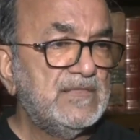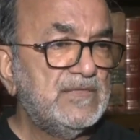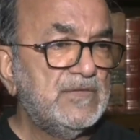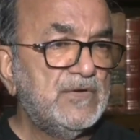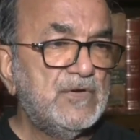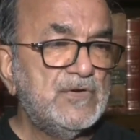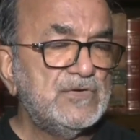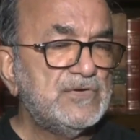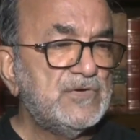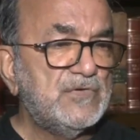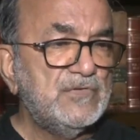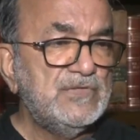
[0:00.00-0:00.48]

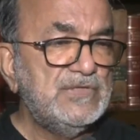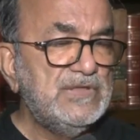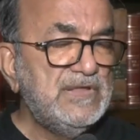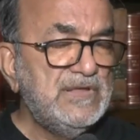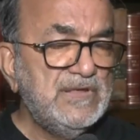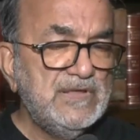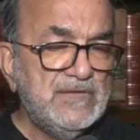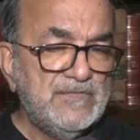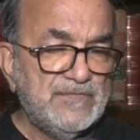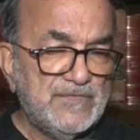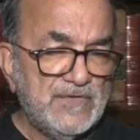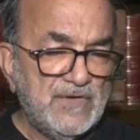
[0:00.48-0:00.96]
not
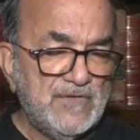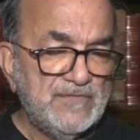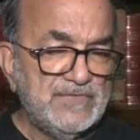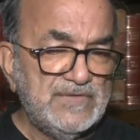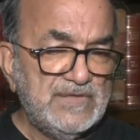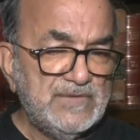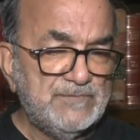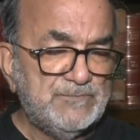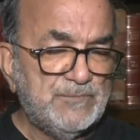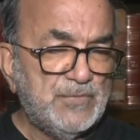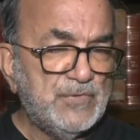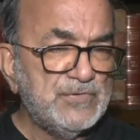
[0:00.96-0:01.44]
only from
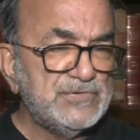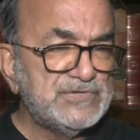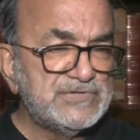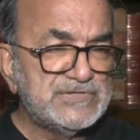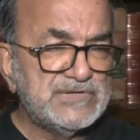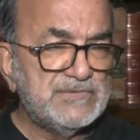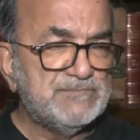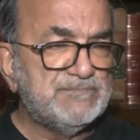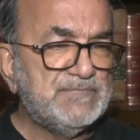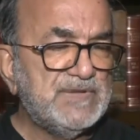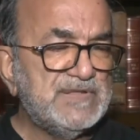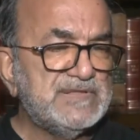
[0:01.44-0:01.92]
the
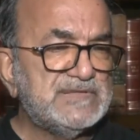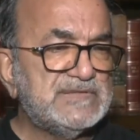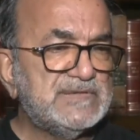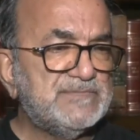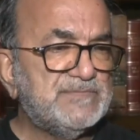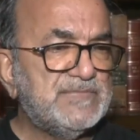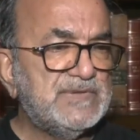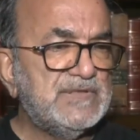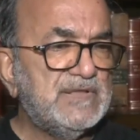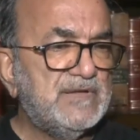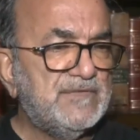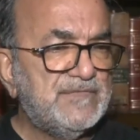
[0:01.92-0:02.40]
post of
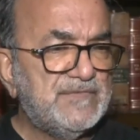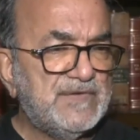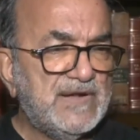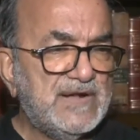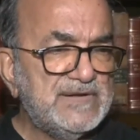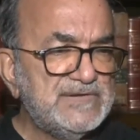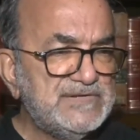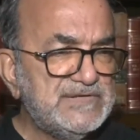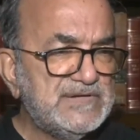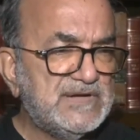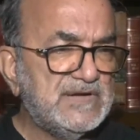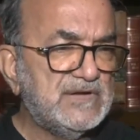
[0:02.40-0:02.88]
principal of
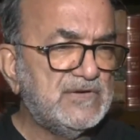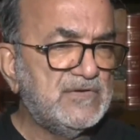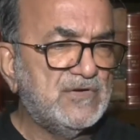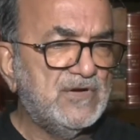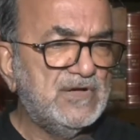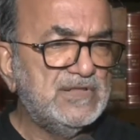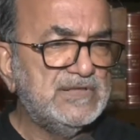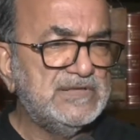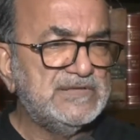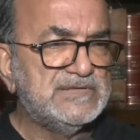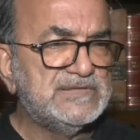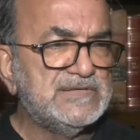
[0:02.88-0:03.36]
RG Kar
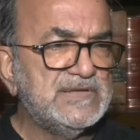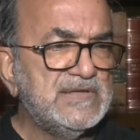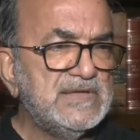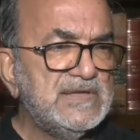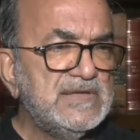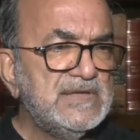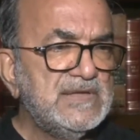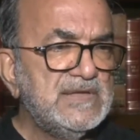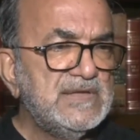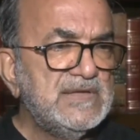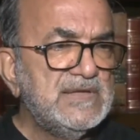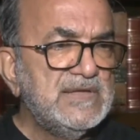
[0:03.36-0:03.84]
College.
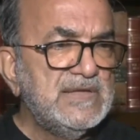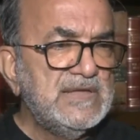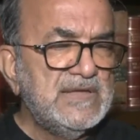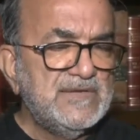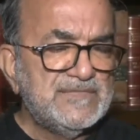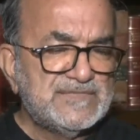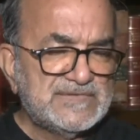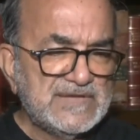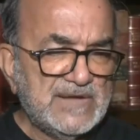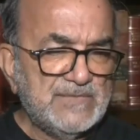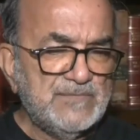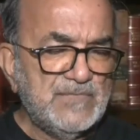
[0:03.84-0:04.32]

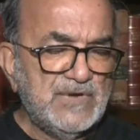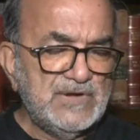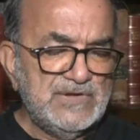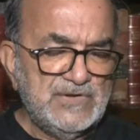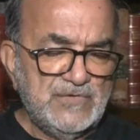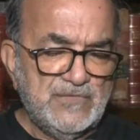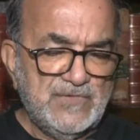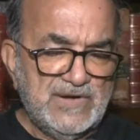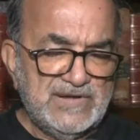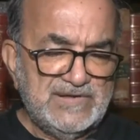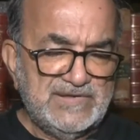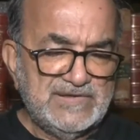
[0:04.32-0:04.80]
If
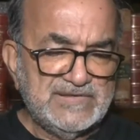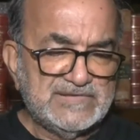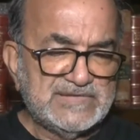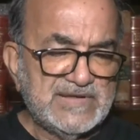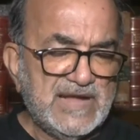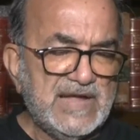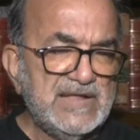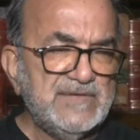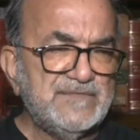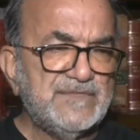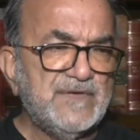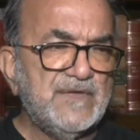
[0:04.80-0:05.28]
somebody who had
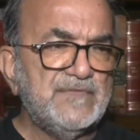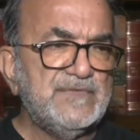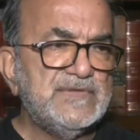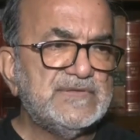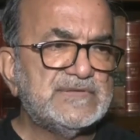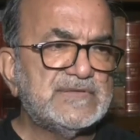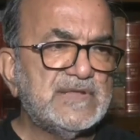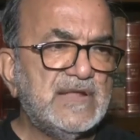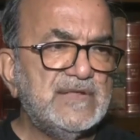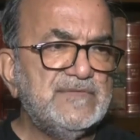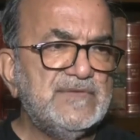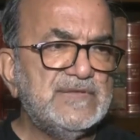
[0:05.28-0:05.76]
resigned from the
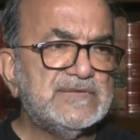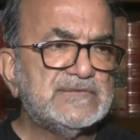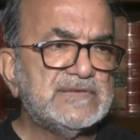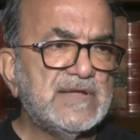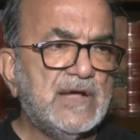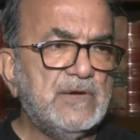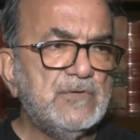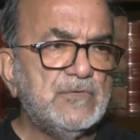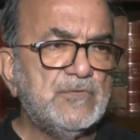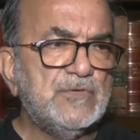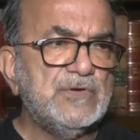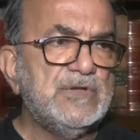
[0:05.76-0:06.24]
service,
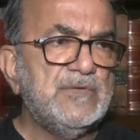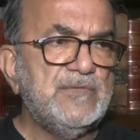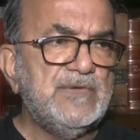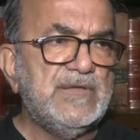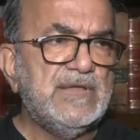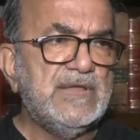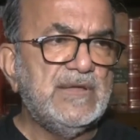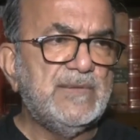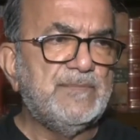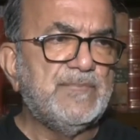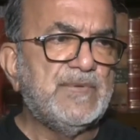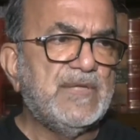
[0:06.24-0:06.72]
how could he
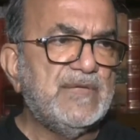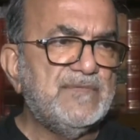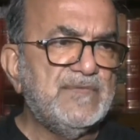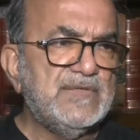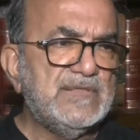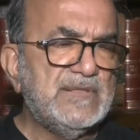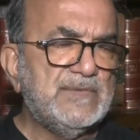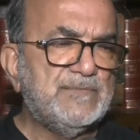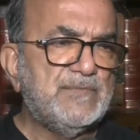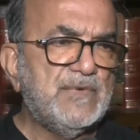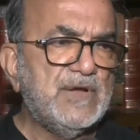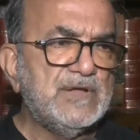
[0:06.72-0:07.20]
be
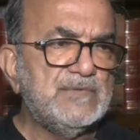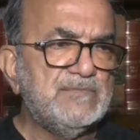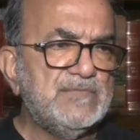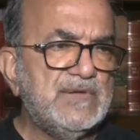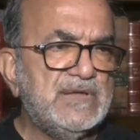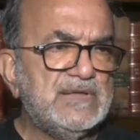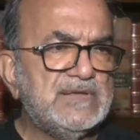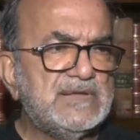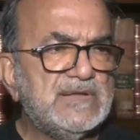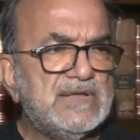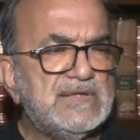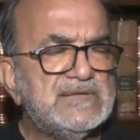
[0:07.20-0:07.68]
given
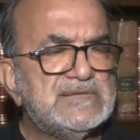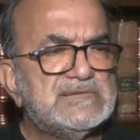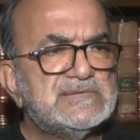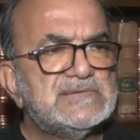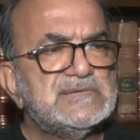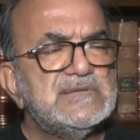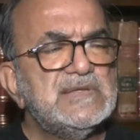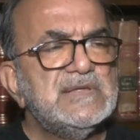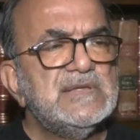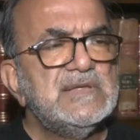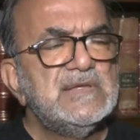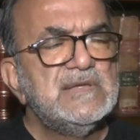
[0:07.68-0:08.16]
appointment
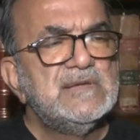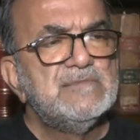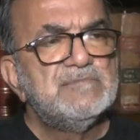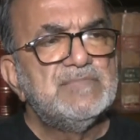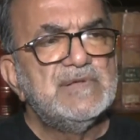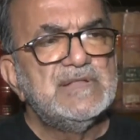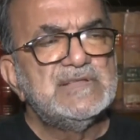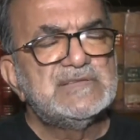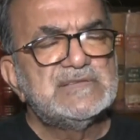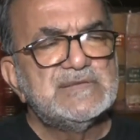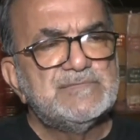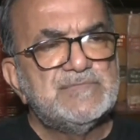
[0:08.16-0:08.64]
as
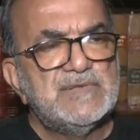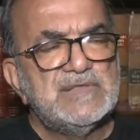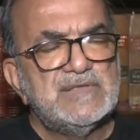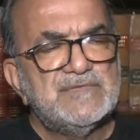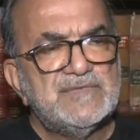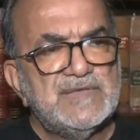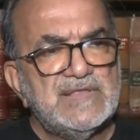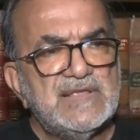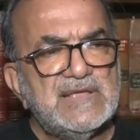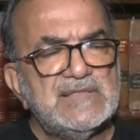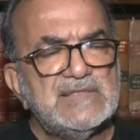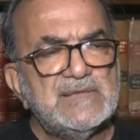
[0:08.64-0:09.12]
principal
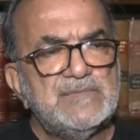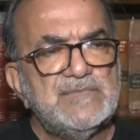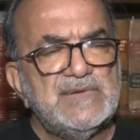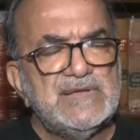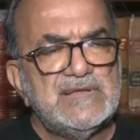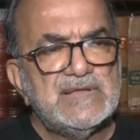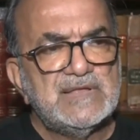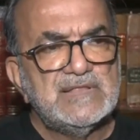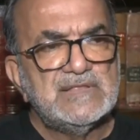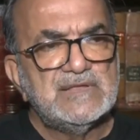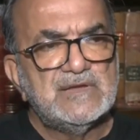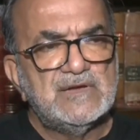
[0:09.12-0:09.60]
of another
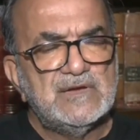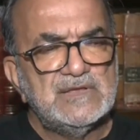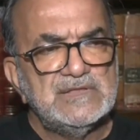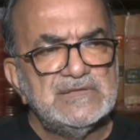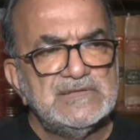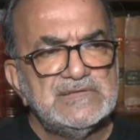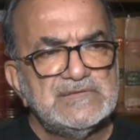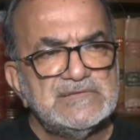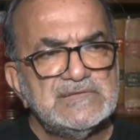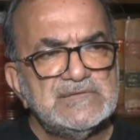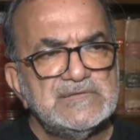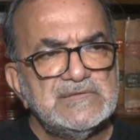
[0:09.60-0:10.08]
medical
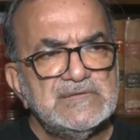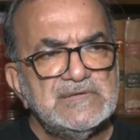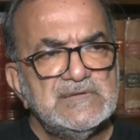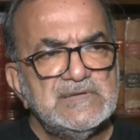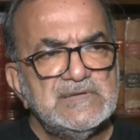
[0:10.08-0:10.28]
college?